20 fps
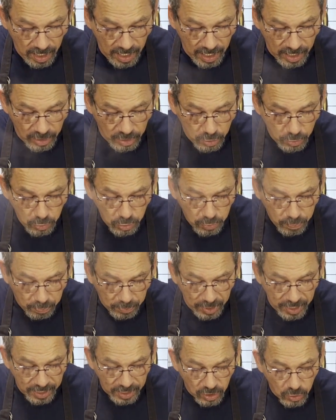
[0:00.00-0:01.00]
and 2
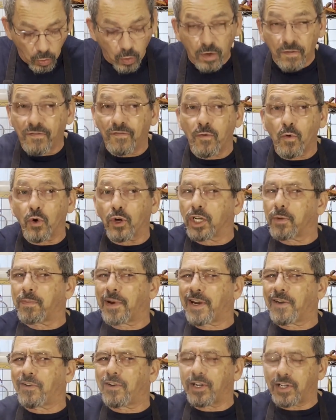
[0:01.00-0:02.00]
sprigs or 4,
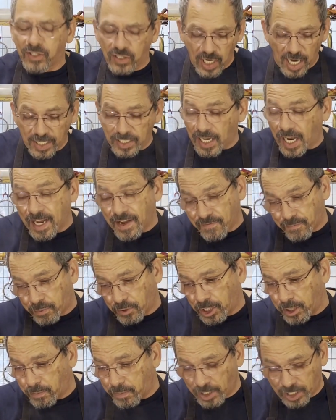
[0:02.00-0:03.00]
depending on the size. I have
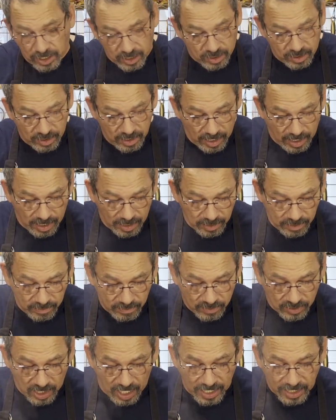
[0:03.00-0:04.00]
pretty big
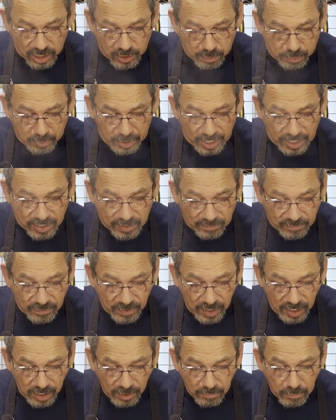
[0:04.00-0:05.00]
size sprigs of
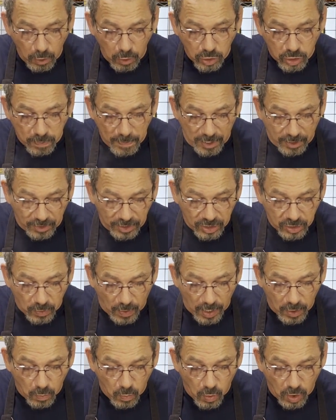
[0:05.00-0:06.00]
rosemary, so
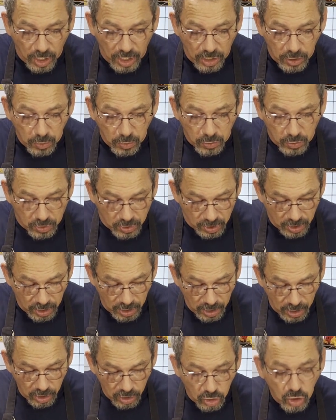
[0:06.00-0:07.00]
I don't want to use
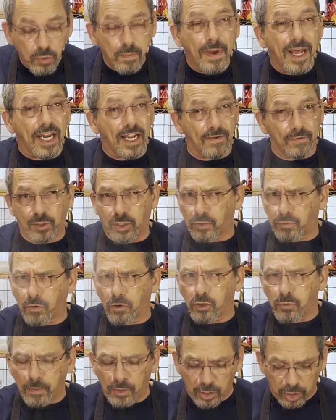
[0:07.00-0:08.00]
too many of them because
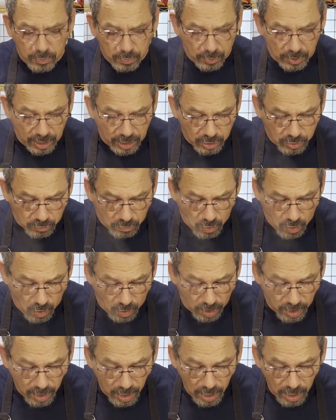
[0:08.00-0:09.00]
rosemary is pretty strong.
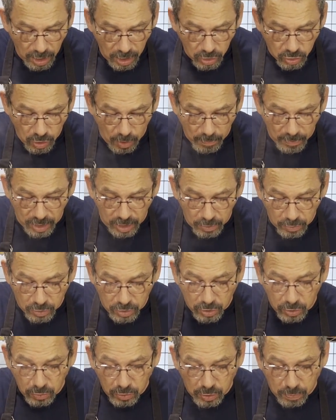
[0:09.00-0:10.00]
So I'm going to use
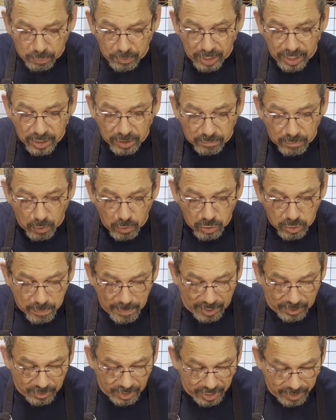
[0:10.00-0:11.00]
2 sprigs of
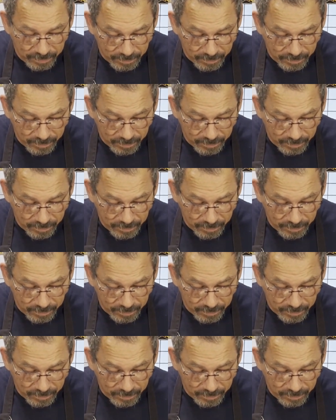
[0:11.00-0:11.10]
rosemary.